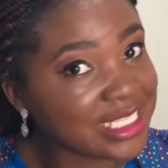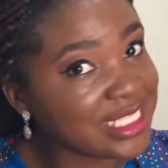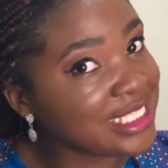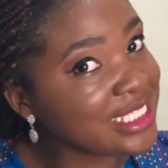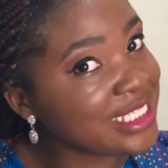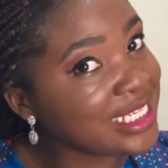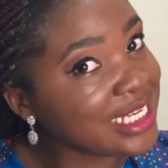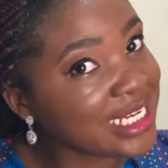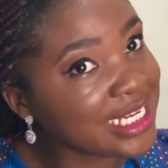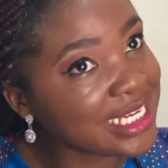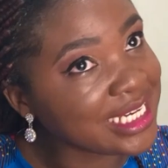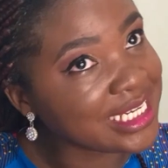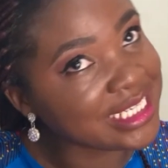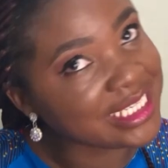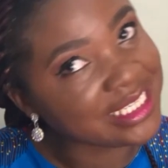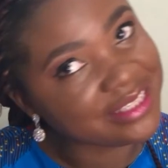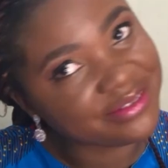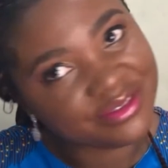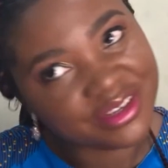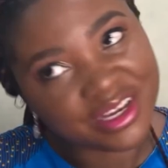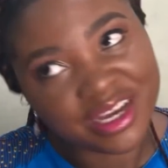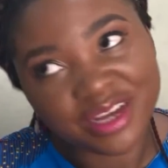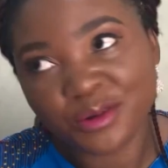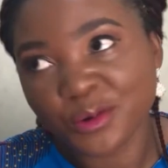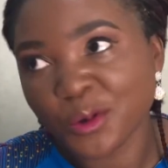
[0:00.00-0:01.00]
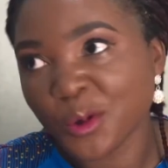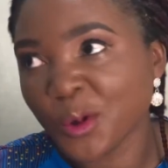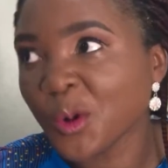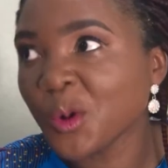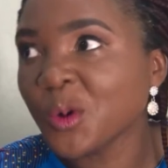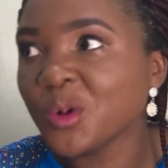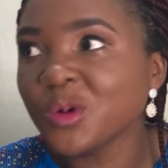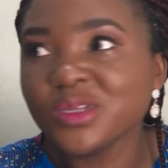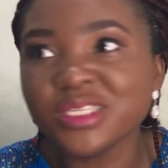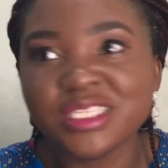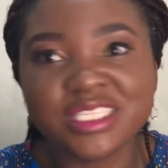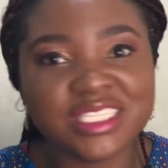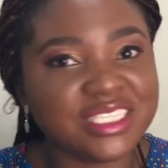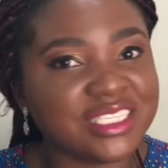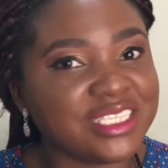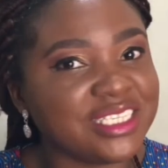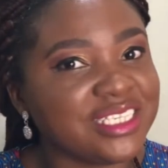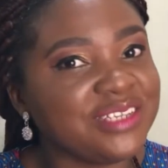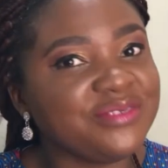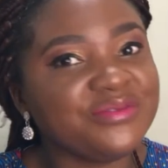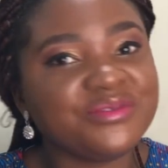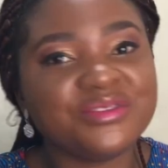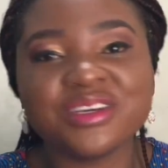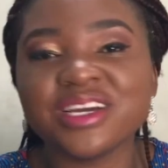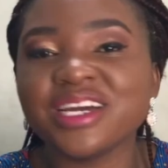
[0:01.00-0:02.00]
And then if you're an OG,
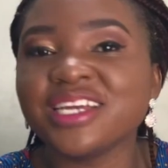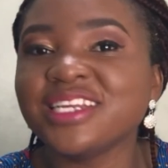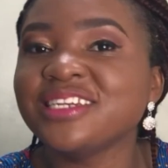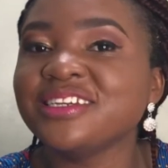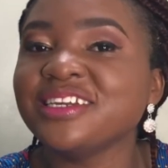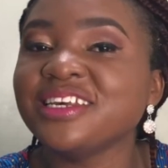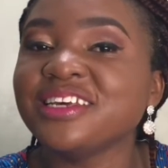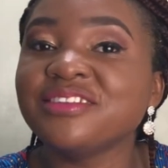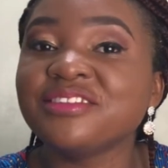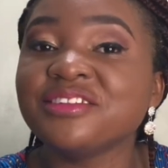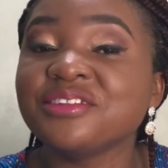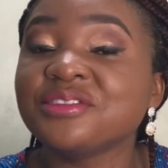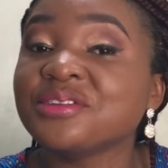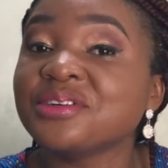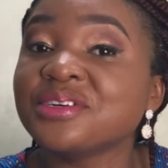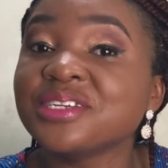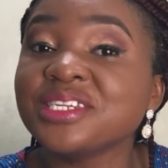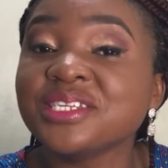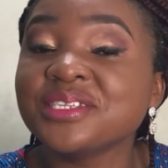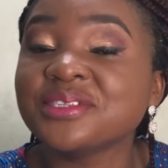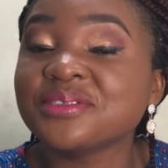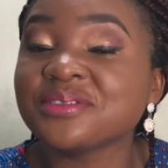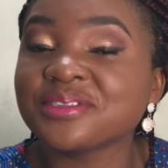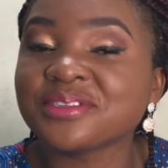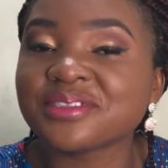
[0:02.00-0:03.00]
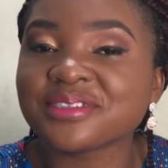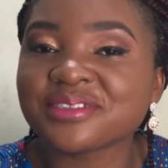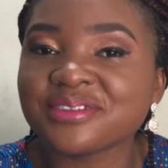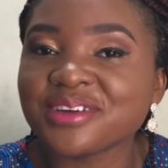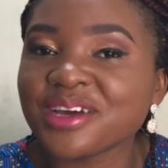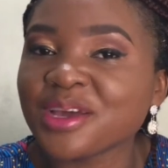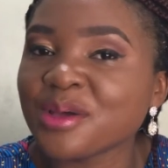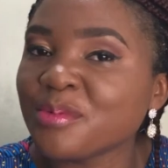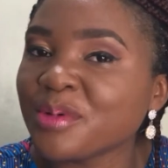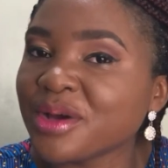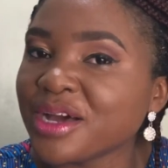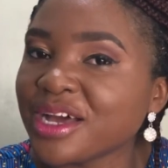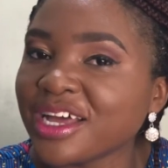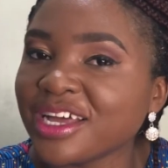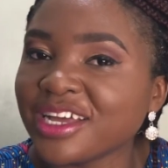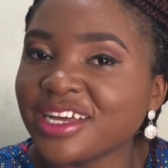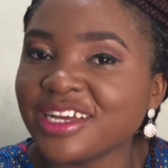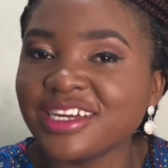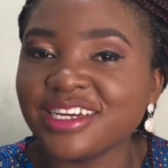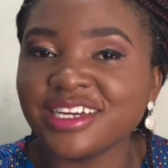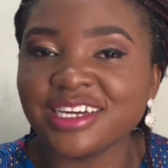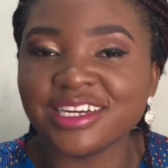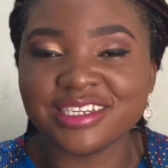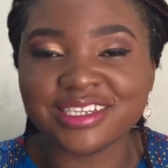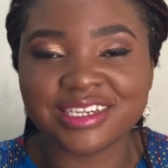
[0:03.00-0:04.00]
if you're a returning subscriber,
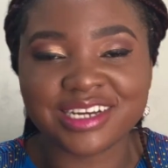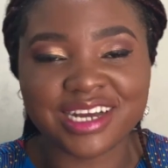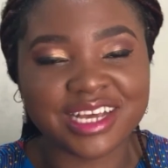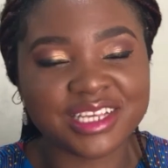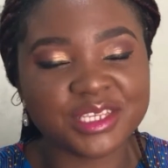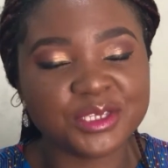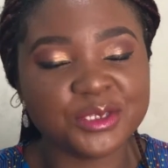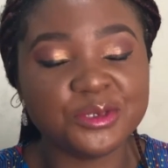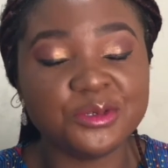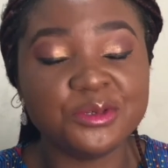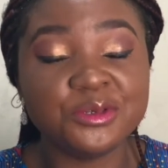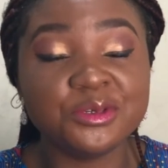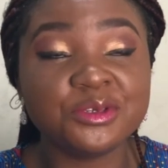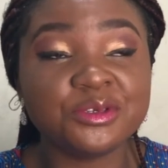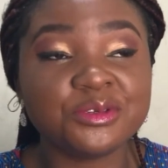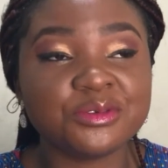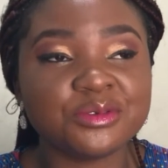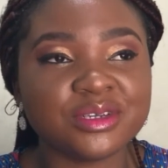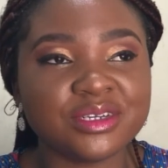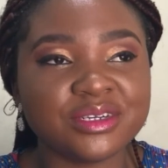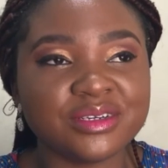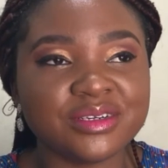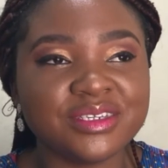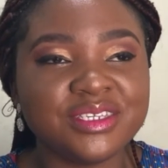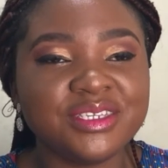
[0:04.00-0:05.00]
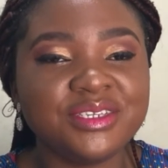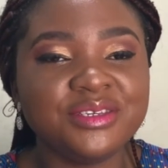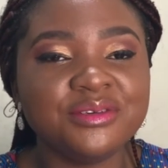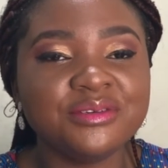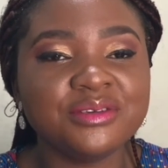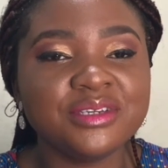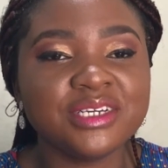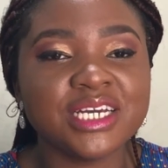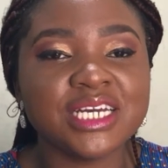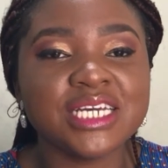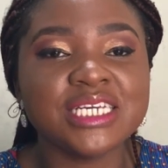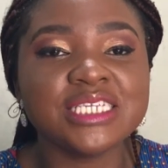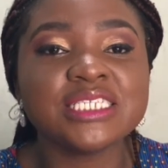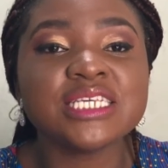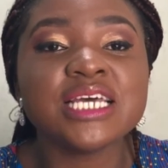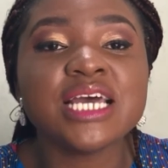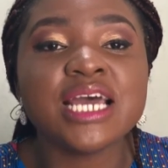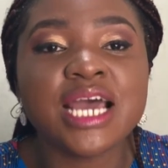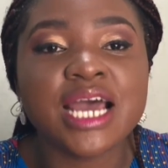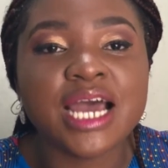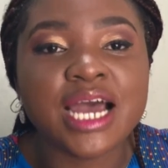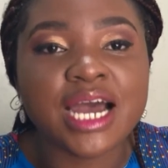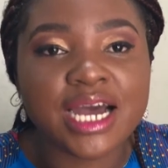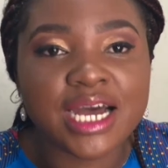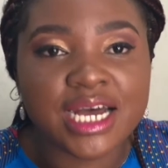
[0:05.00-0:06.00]
as usual, you guys
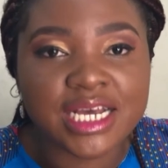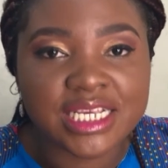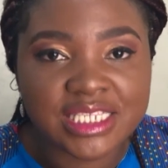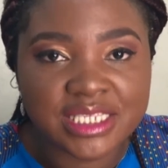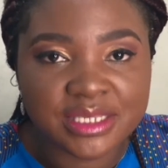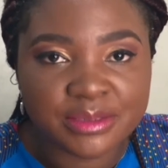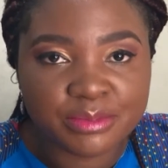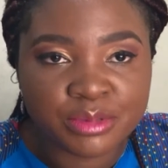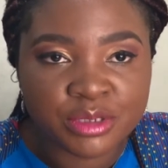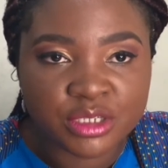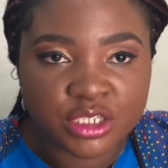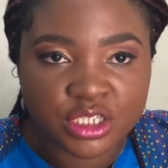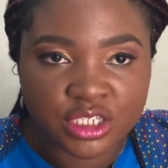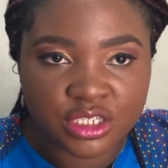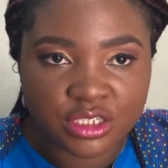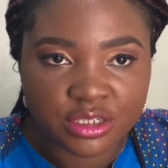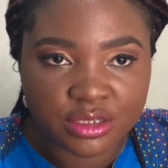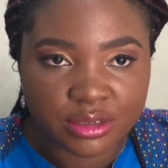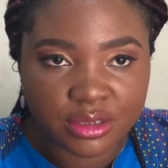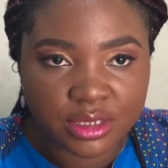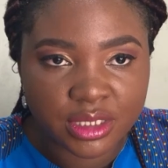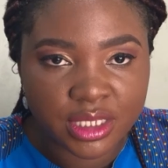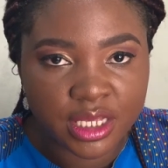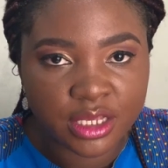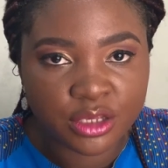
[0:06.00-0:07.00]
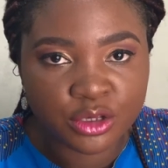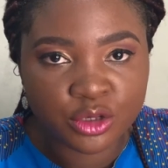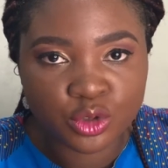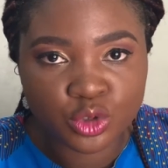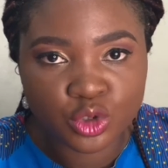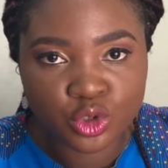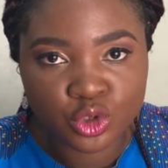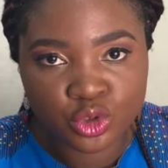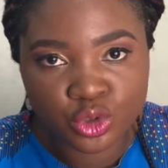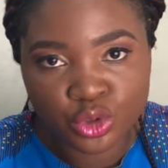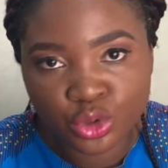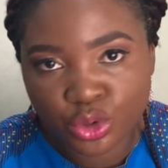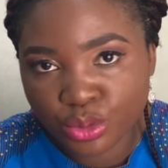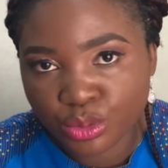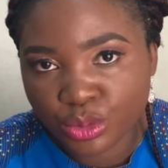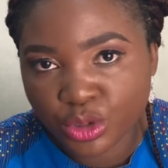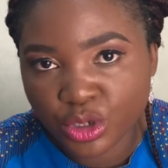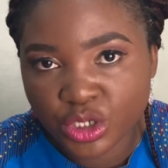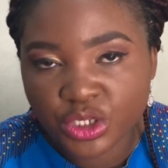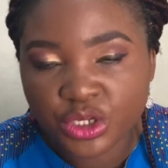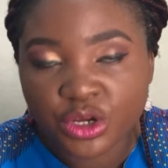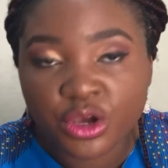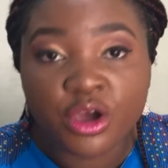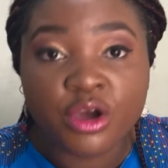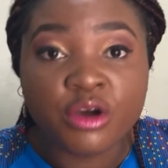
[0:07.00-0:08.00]
are special. Thank you so
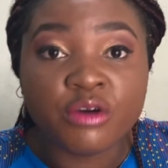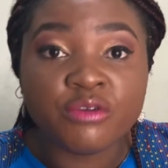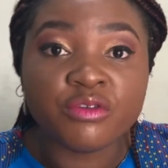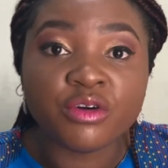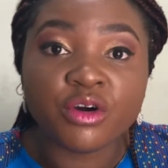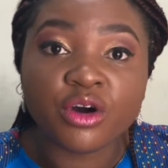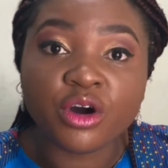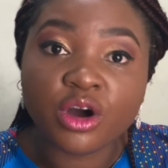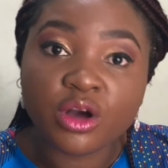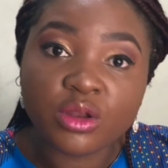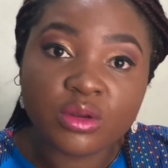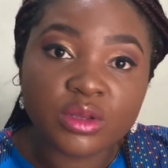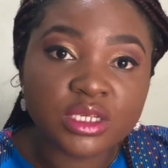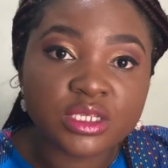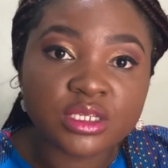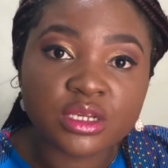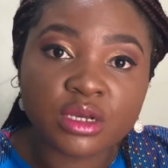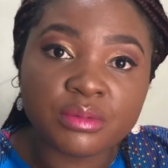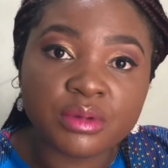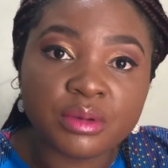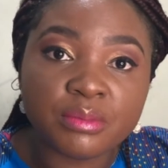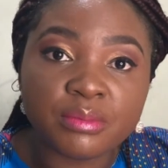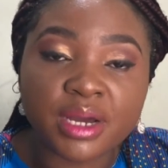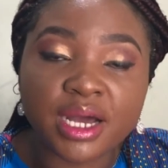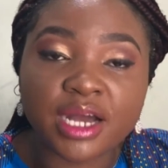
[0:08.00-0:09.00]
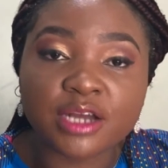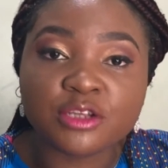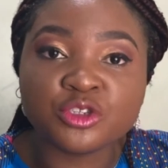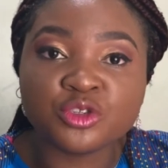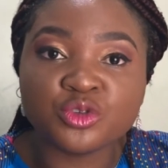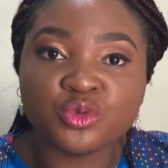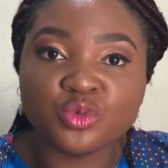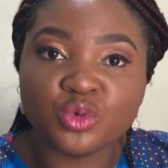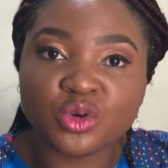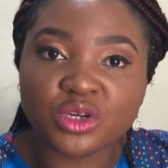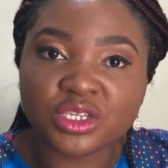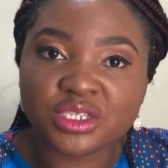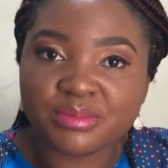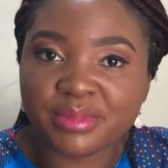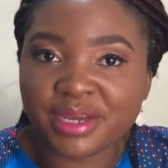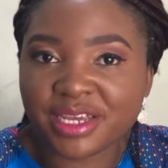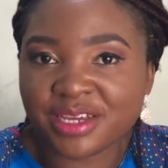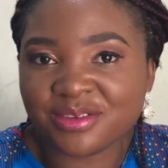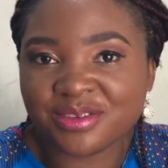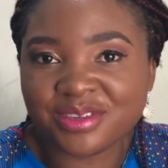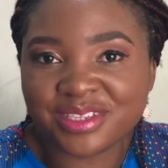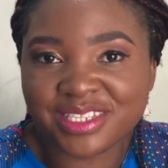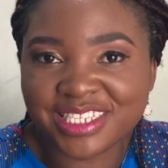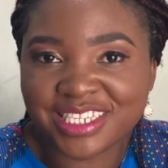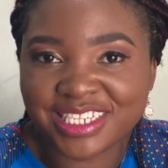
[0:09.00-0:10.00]
much for always coming back to watch
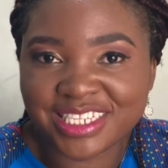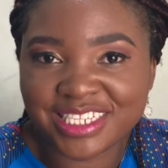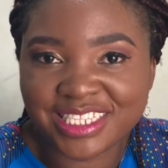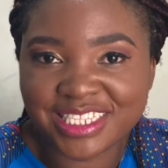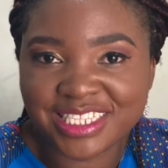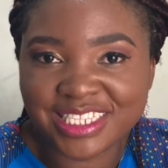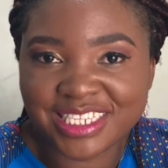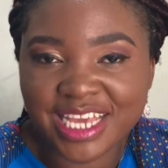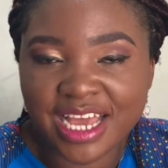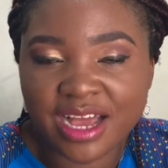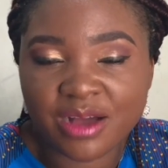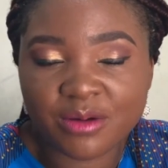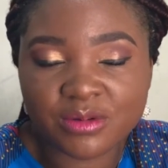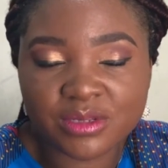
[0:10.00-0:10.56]
my content.